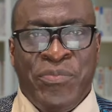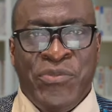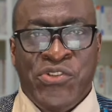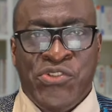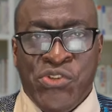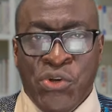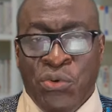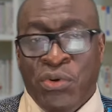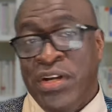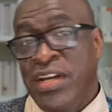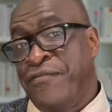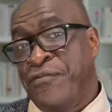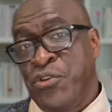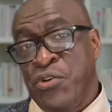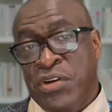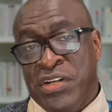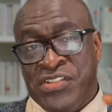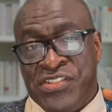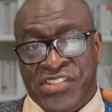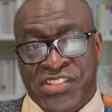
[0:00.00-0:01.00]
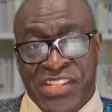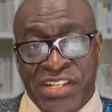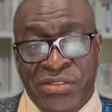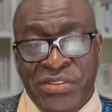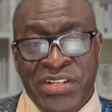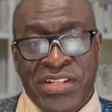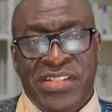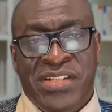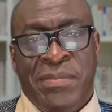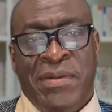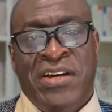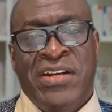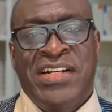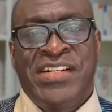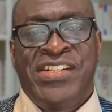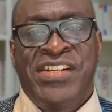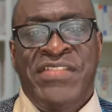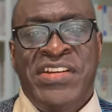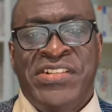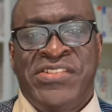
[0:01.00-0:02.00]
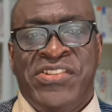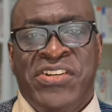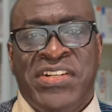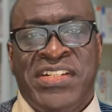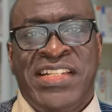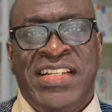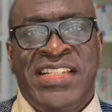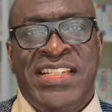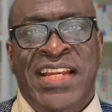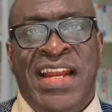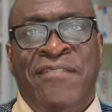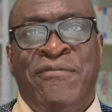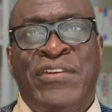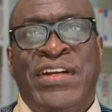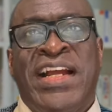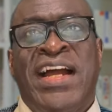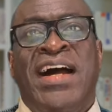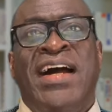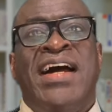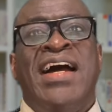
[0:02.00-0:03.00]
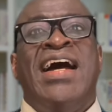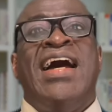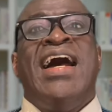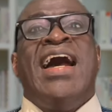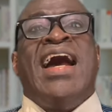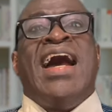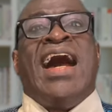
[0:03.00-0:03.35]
So if you're serious about achieving success in Africa,